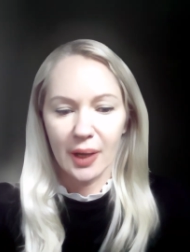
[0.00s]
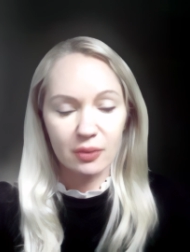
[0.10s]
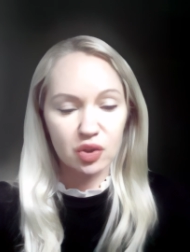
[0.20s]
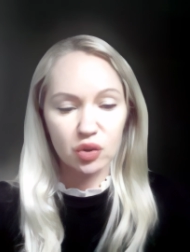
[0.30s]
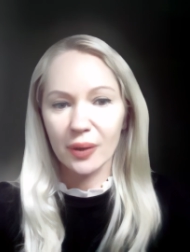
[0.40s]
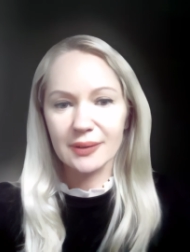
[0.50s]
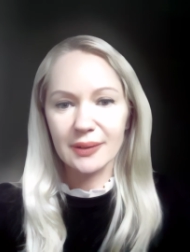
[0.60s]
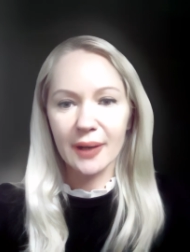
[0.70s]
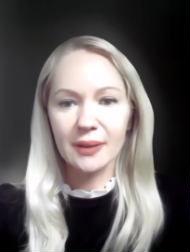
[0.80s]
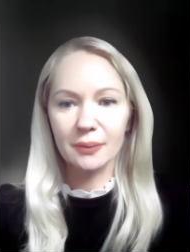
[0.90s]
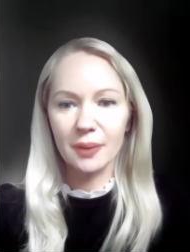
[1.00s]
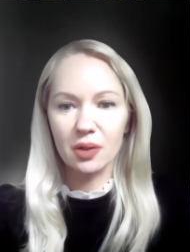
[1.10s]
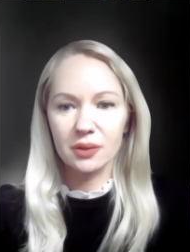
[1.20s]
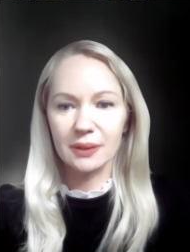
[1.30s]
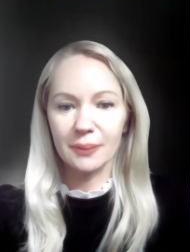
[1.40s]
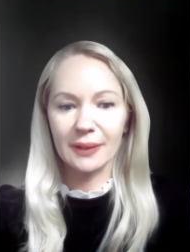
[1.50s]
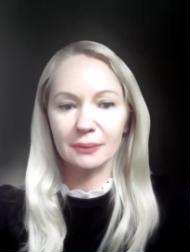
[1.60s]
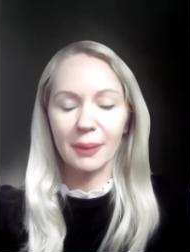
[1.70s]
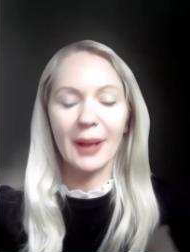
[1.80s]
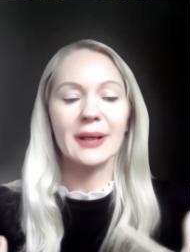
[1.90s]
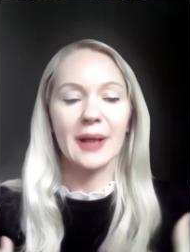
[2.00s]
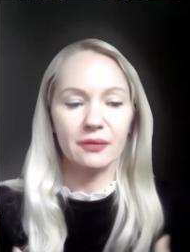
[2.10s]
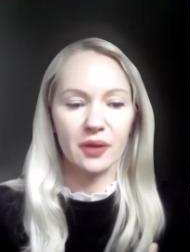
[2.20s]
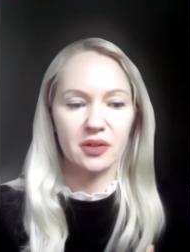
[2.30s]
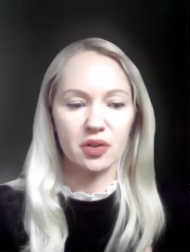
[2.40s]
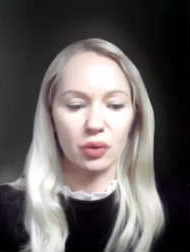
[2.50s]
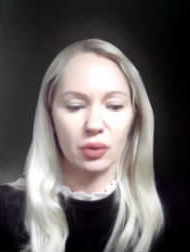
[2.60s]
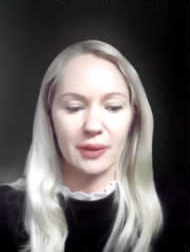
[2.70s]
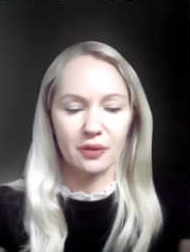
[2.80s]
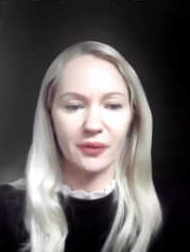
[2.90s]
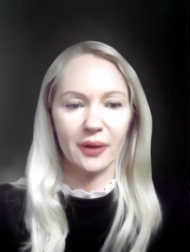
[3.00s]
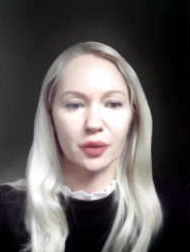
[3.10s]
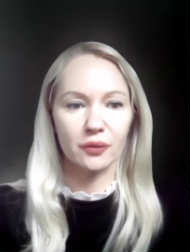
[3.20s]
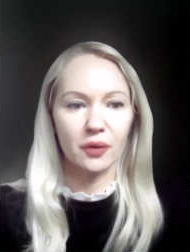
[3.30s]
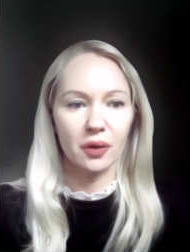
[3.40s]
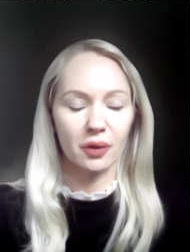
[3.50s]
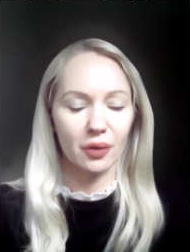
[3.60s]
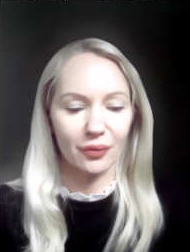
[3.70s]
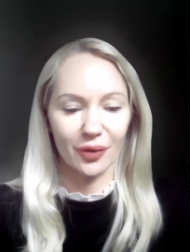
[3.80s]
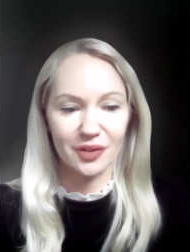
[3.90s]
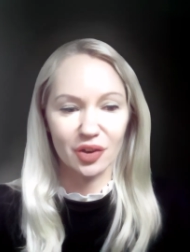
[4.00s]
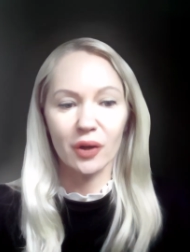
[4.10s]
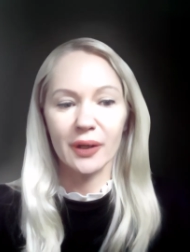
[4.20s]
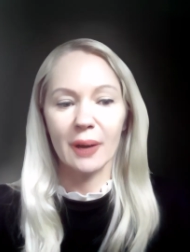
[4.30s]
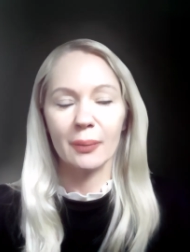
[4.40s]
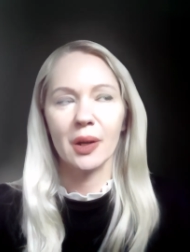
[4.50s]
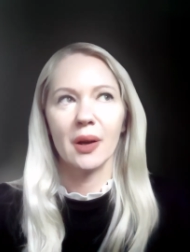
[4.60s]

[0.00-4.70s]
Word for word: I was so excited because it made my life easier as a founder of a, of a startup.